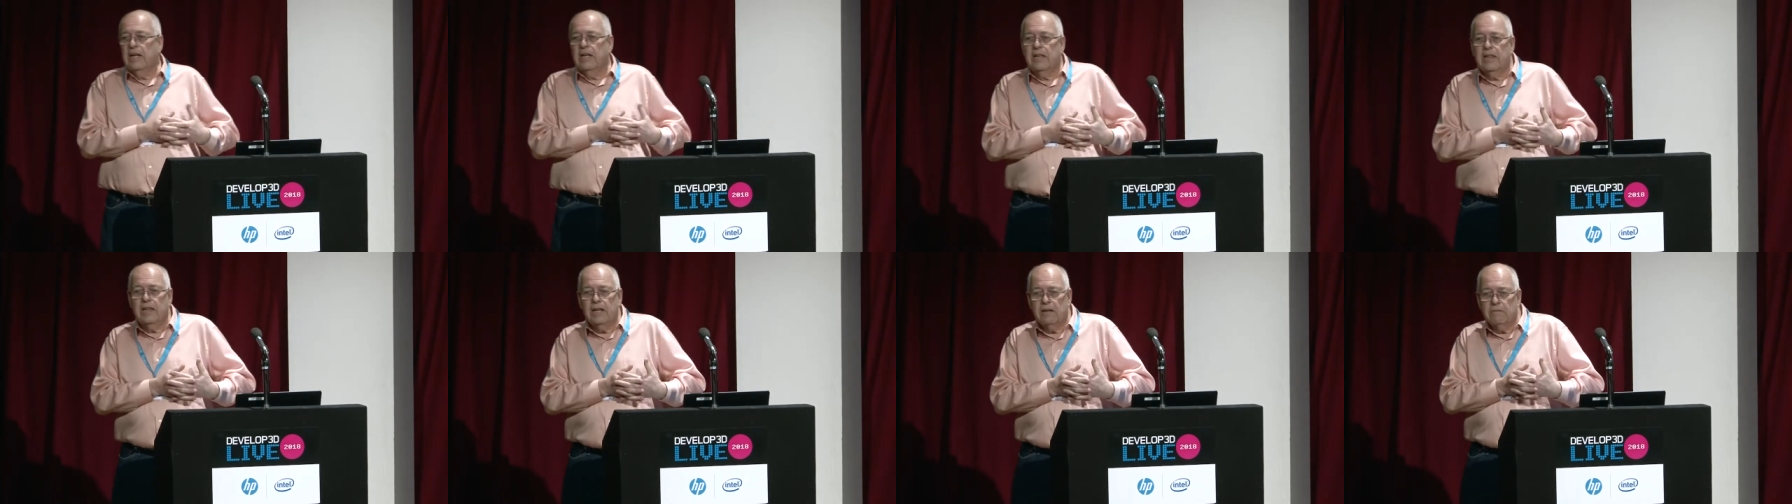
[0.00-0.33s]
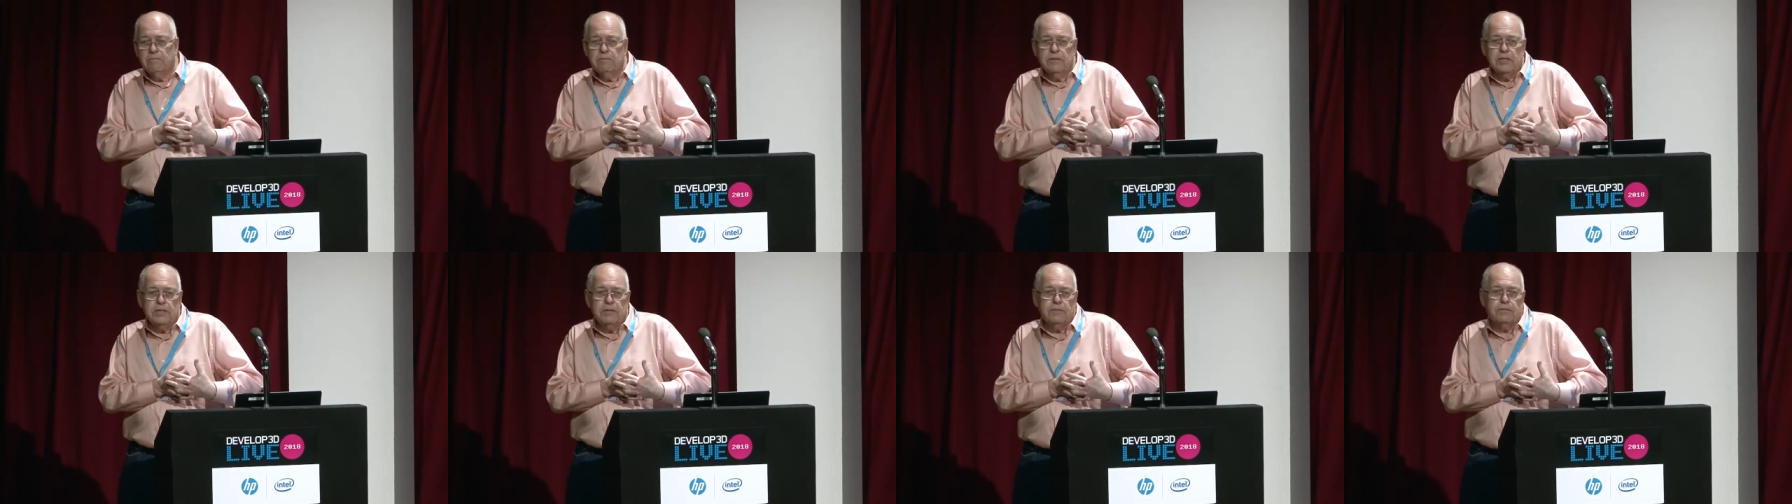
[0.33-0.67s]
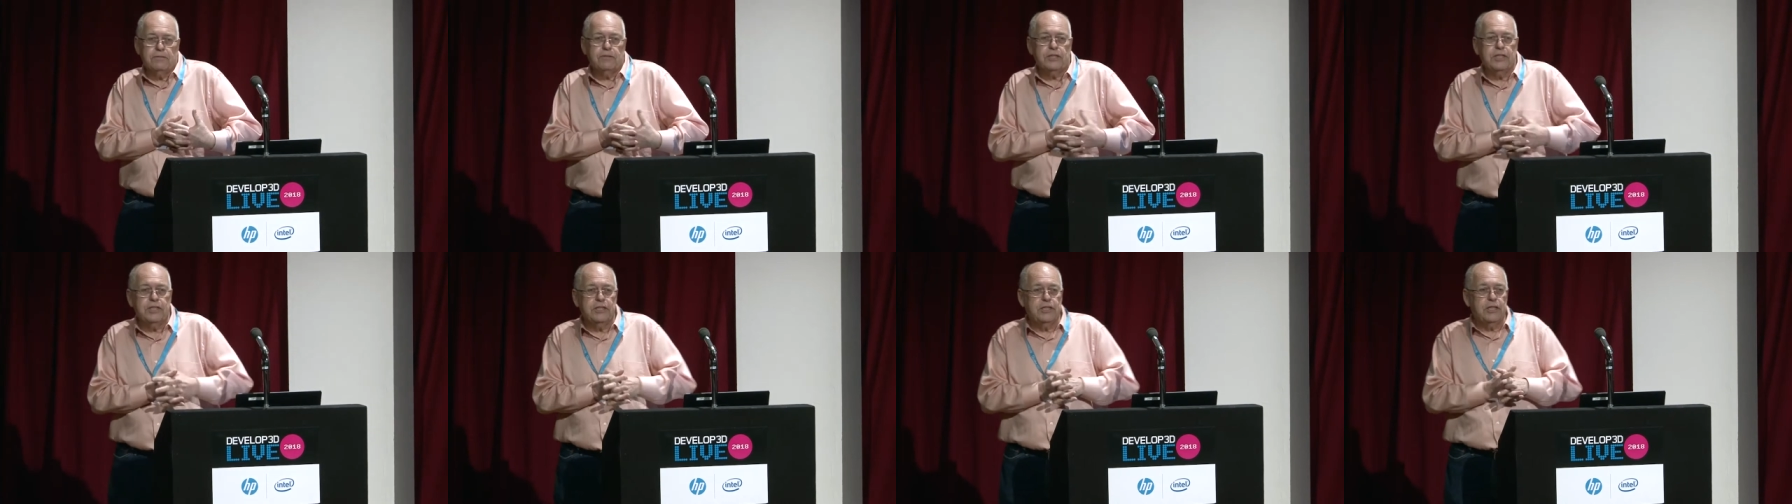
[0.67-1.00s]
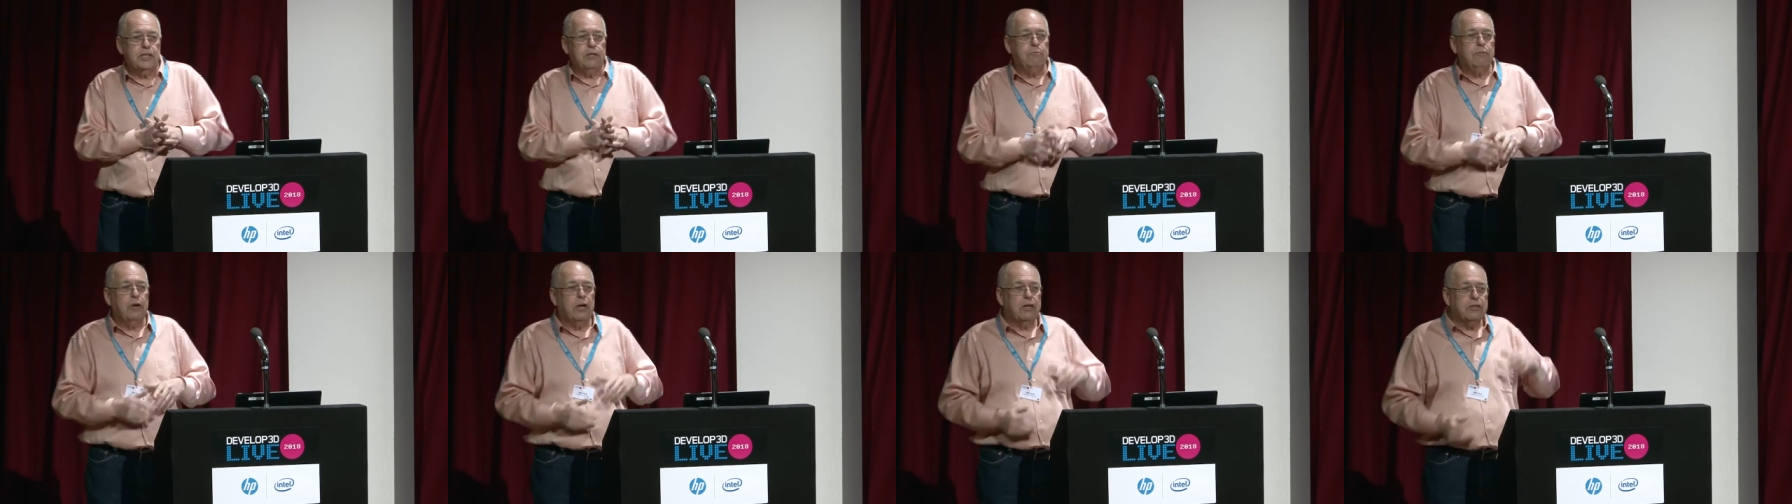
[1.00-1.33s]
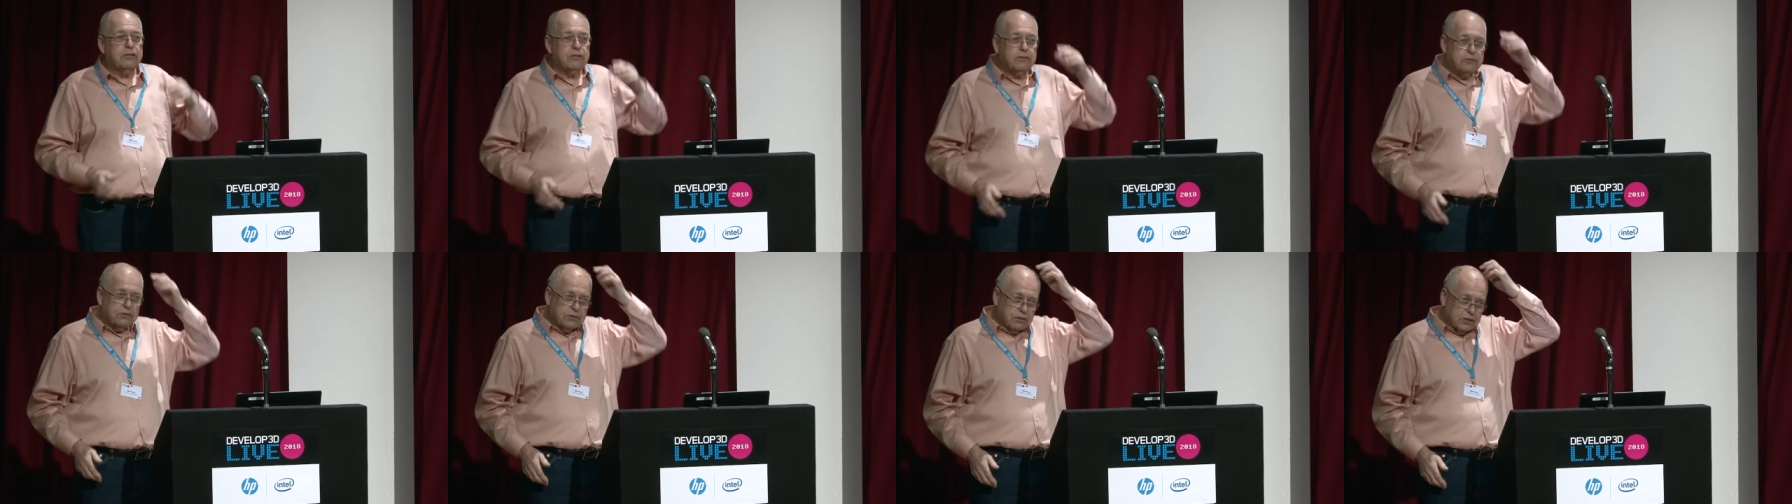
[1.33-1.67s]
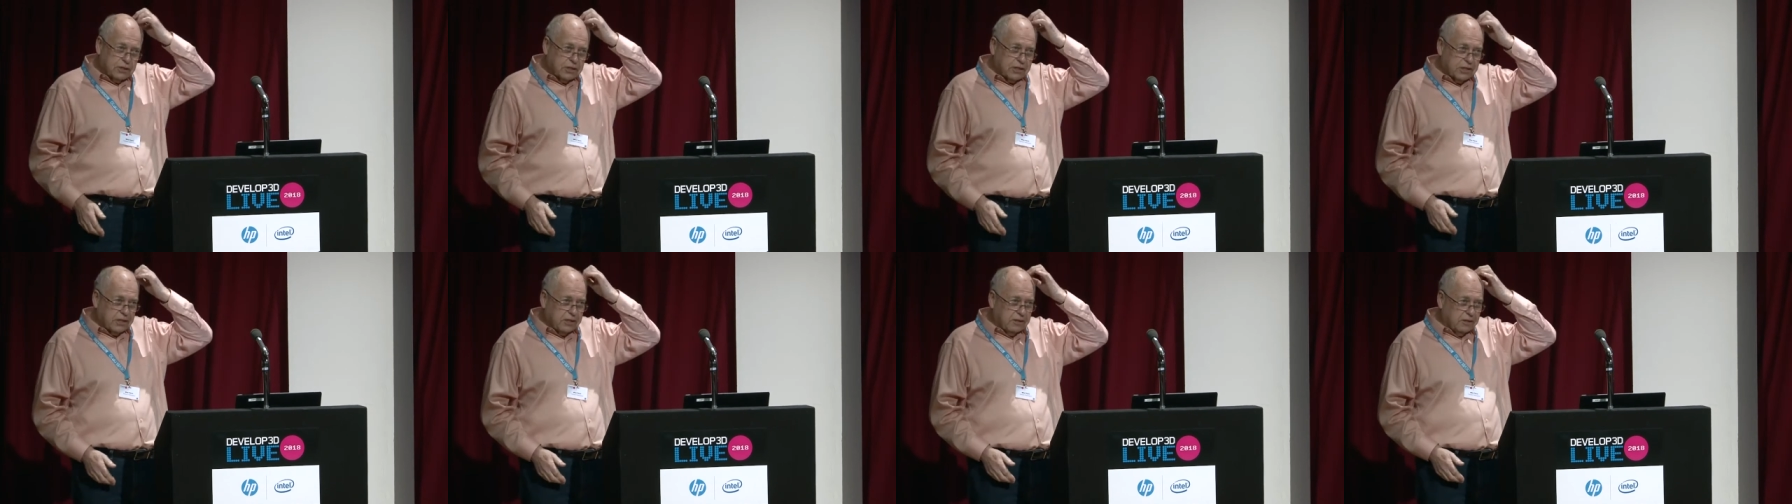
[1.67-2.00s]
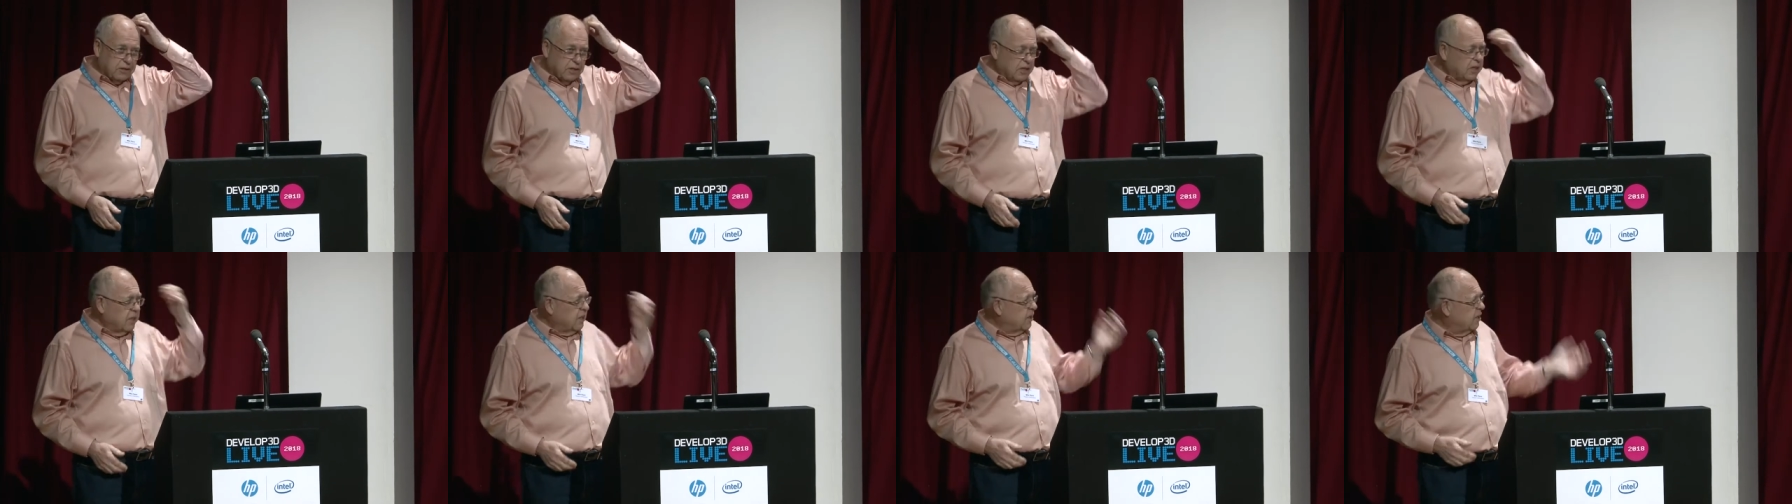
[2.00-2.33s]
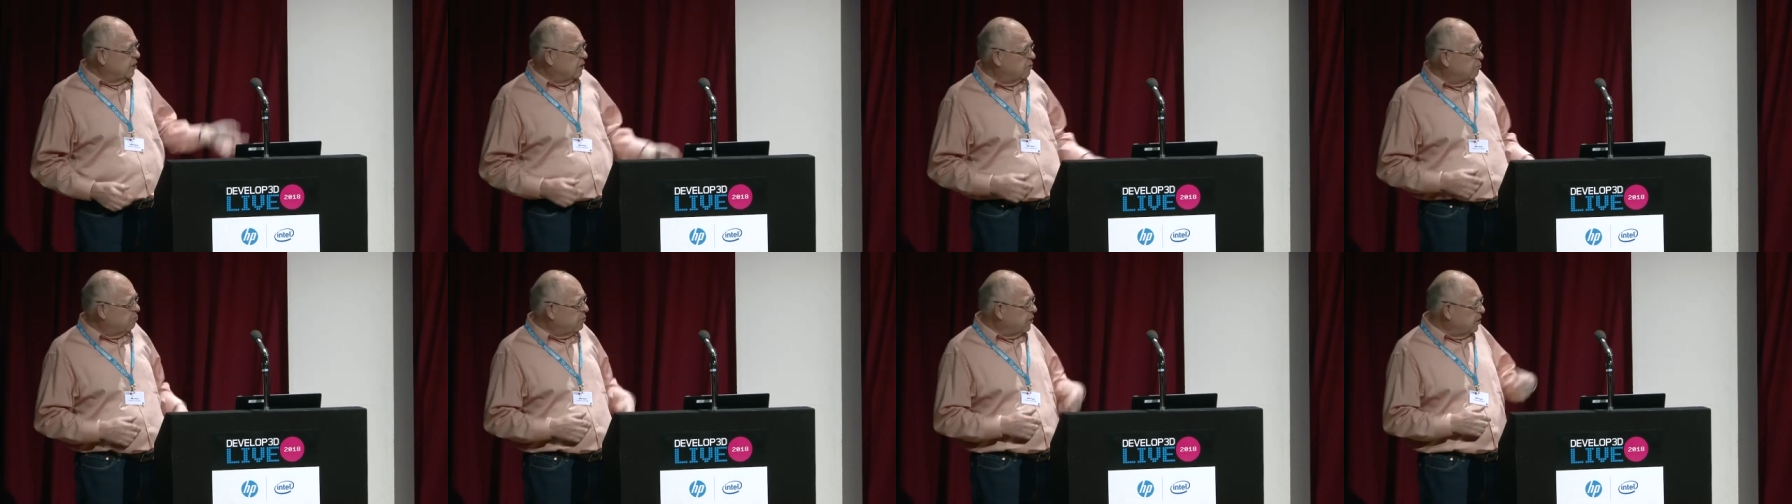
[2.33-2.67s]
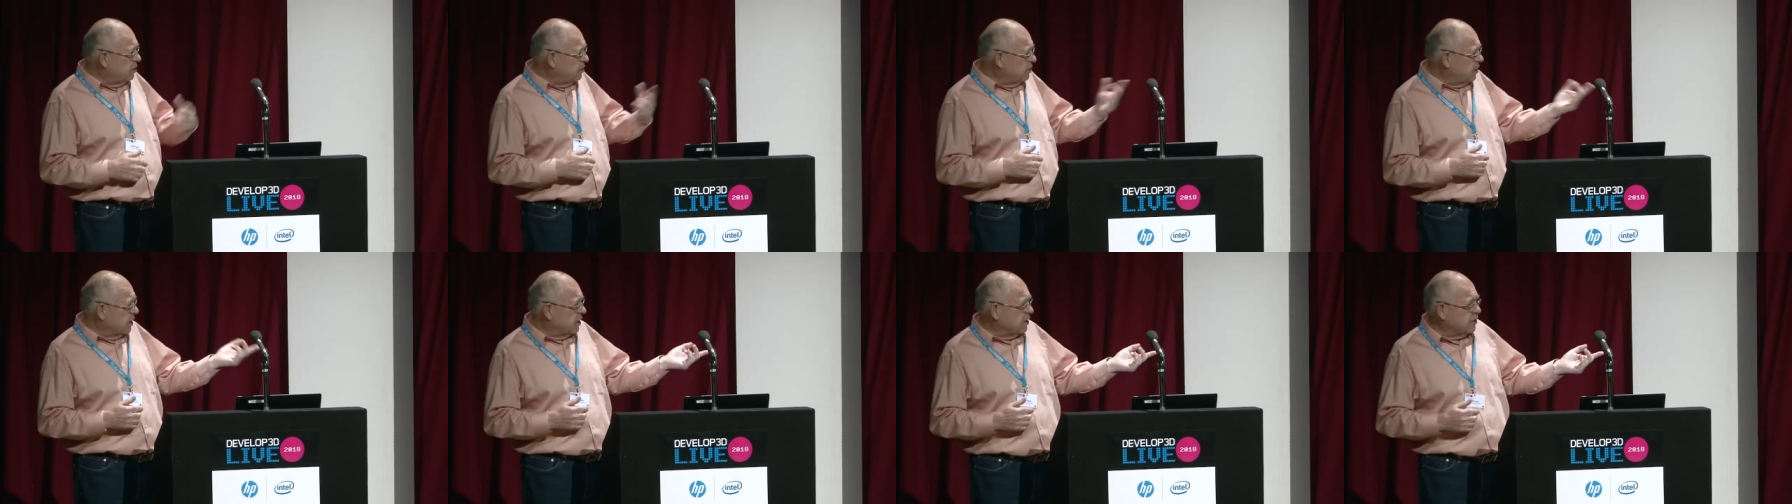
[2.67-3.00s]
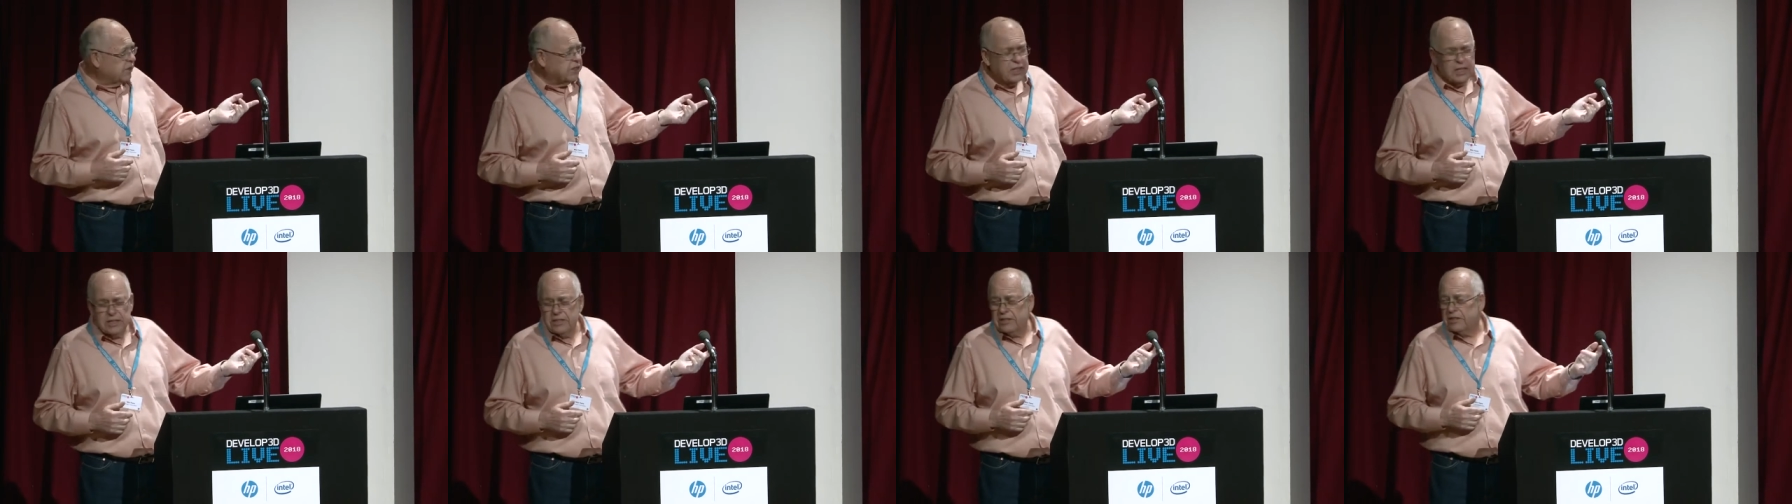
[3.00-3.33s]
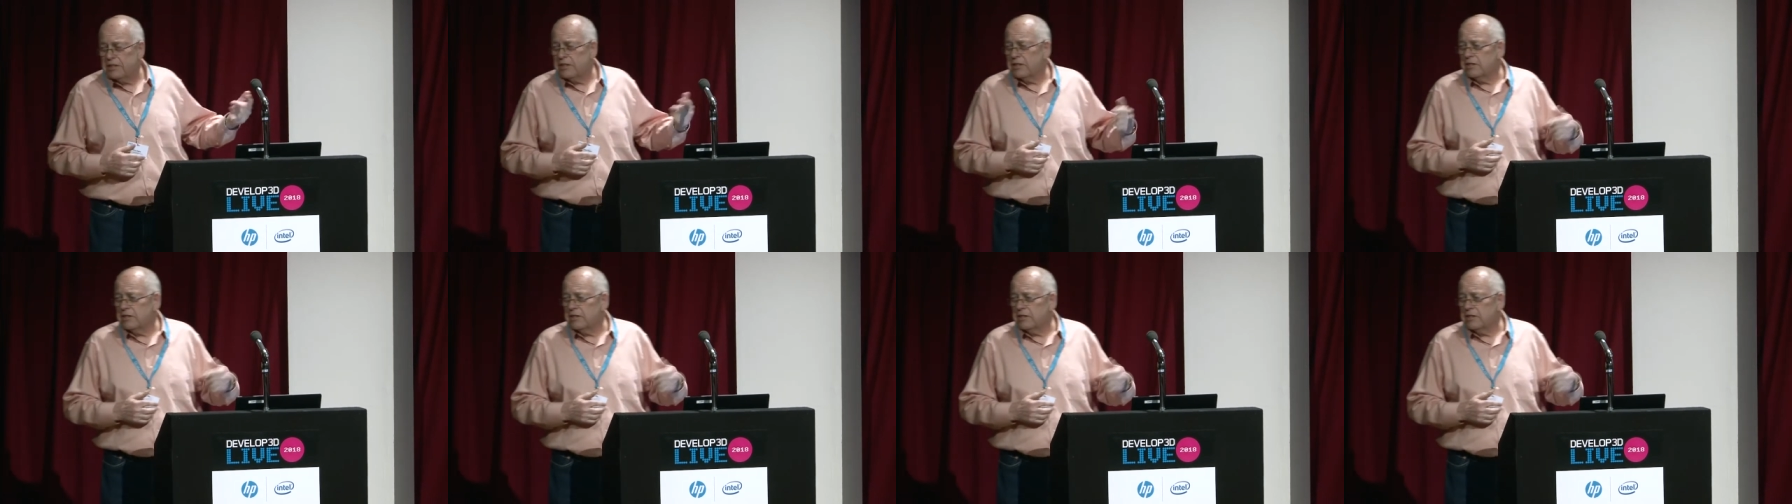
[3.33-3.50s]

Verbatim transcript: lovely 3D models in the building sense,